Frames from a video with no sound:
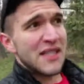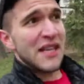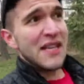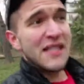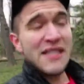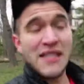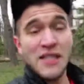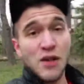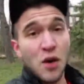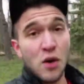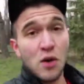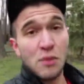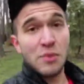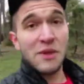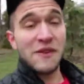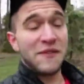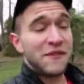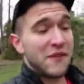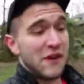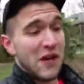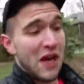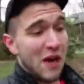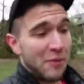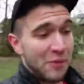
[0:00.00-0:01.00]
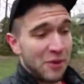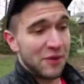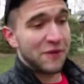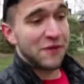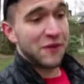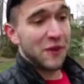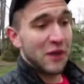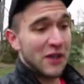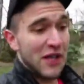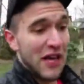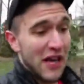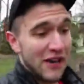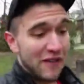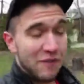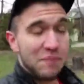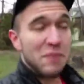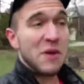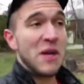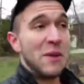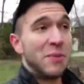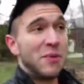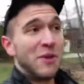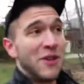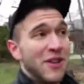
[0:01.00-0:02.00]
lens is going to be phenomenal for a lot of
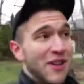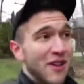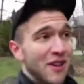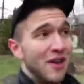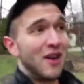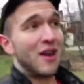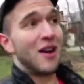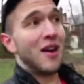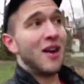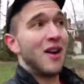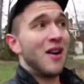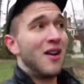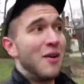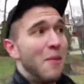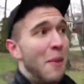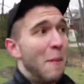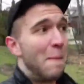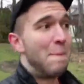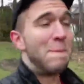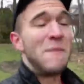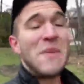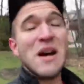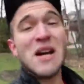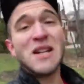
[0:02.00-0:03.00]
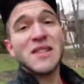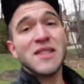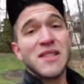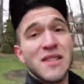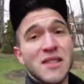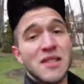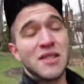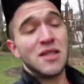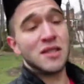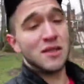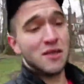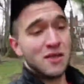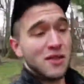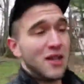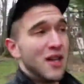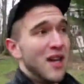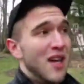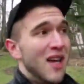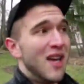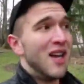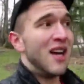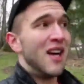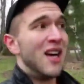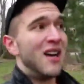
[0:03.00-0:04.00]
people. There are a multitude
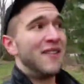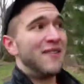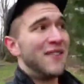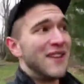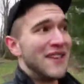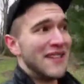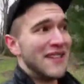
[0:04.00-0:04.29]
of